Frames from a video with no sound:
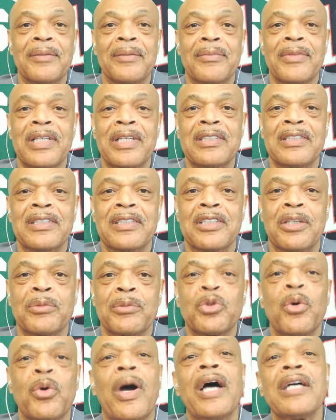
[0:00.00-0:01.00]
Ladies and
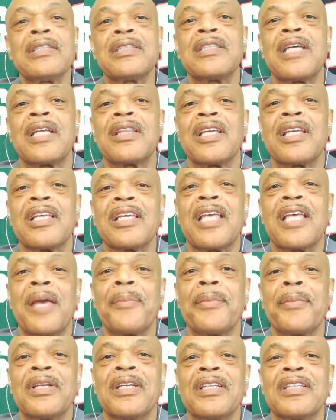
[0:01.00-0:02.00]
gentlemen. No, actually, I think he
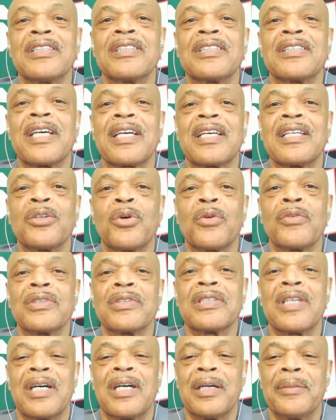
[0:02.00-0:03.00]
came in the second
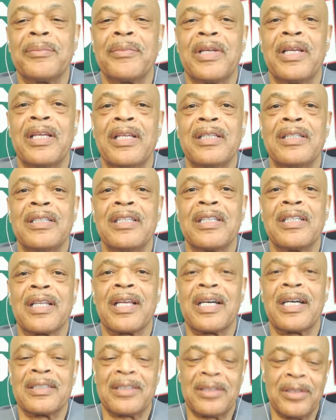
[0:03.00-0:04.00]
overtime and he
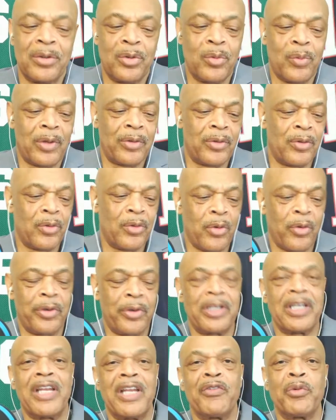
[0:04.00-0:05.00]
lasted throughout the
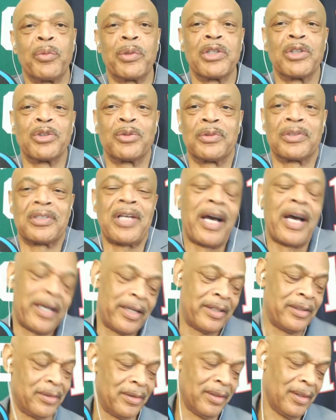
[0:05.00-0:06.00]
third, and everyone else was
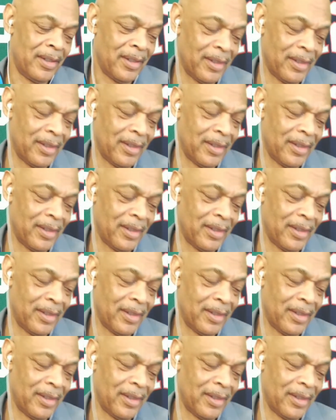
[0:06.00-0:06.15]
tired,